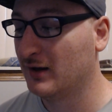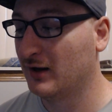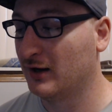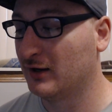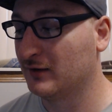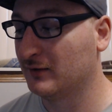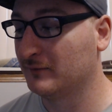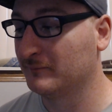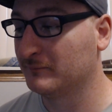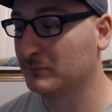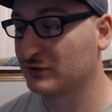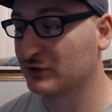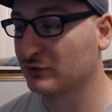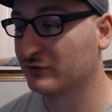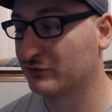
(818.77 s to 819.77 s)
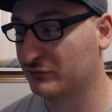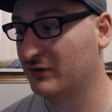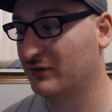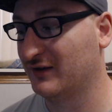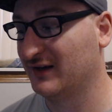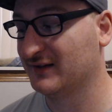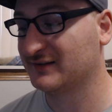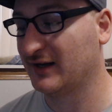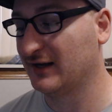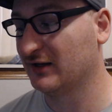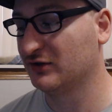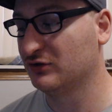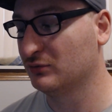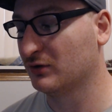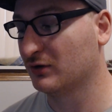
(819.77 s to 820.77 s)
But those three things kind
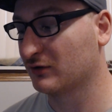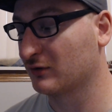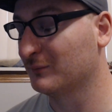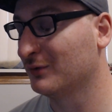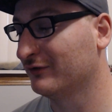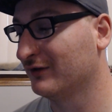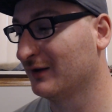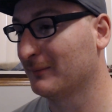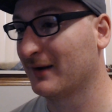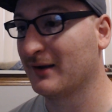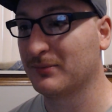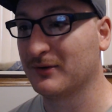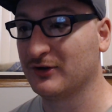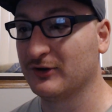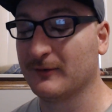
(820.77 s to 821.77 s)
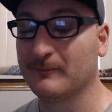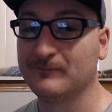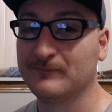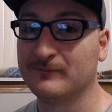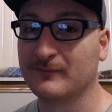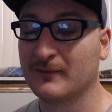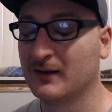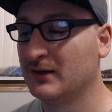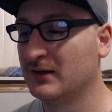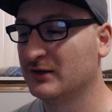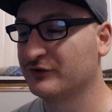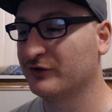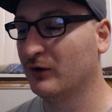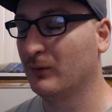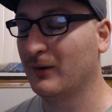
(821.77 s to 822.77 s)
of do hurt the movie, in my opinion.
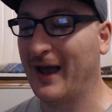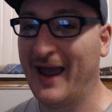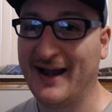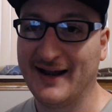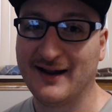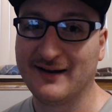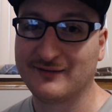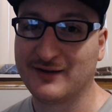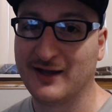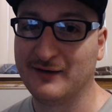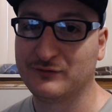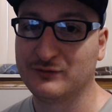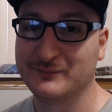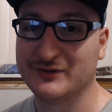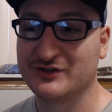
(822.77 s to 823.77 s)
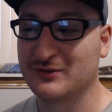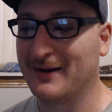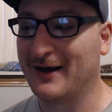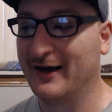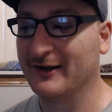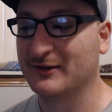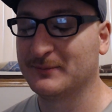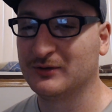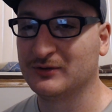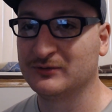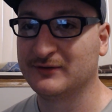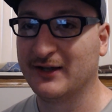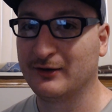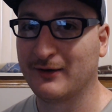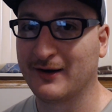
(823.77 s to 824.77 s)
So 8 out of 10 for Mission Impossible
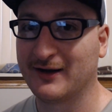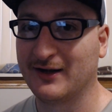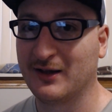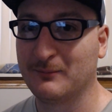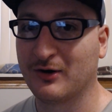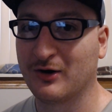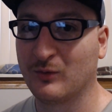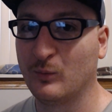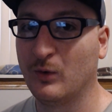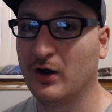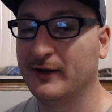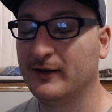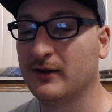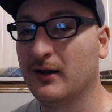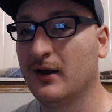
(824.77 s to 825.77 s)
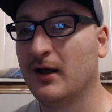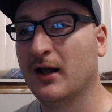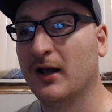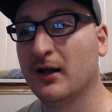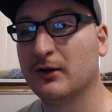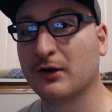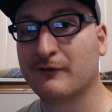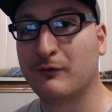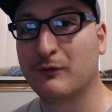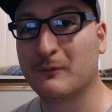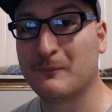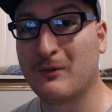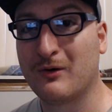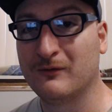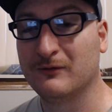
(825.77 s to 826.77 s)
Dead Reckoning Part 1. Look
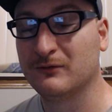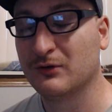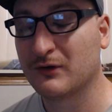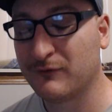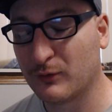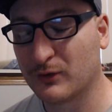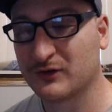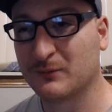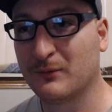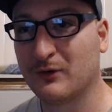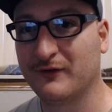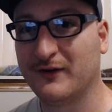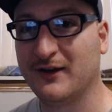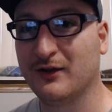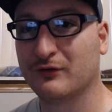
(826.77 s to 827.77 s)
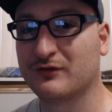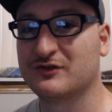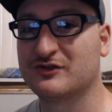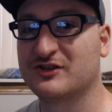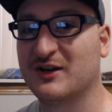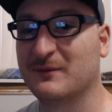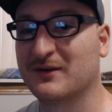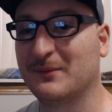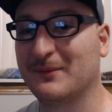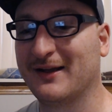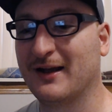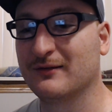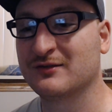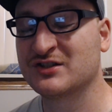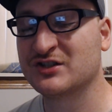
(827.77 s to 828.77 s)
forward to more videos and streams coming
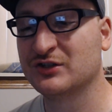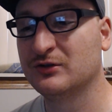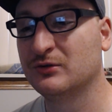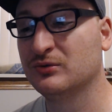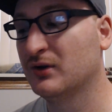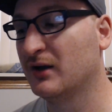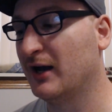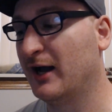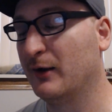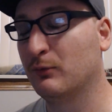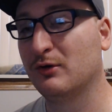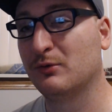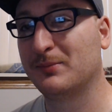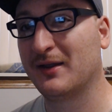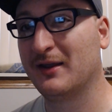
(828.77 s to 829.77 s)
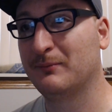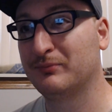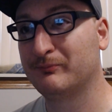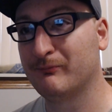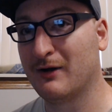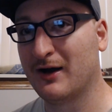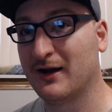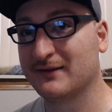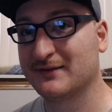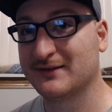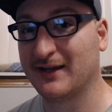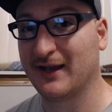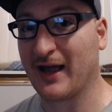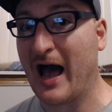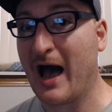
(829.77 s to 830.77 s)
out soon. I will be
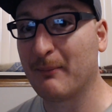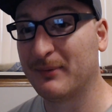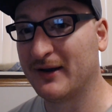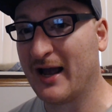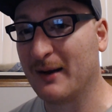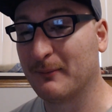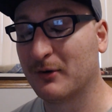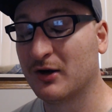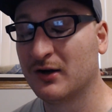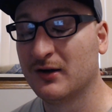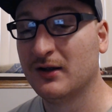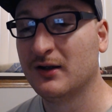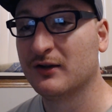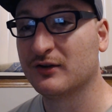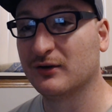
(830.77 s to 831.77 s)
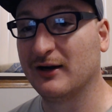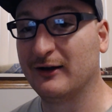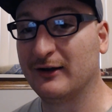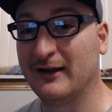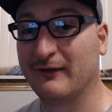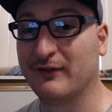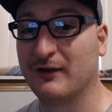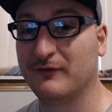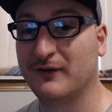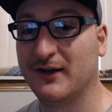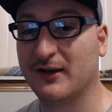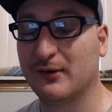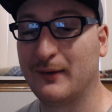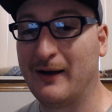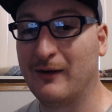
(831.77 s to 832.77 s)
seeing Oppenheimer, so I'll have that
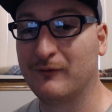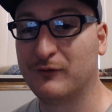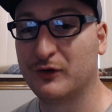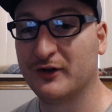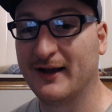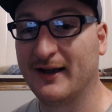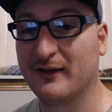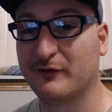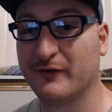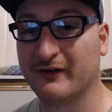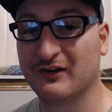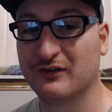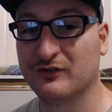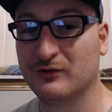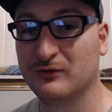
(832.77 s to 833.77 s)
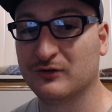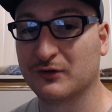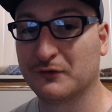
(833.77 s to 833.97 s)
video out for you guys very soon.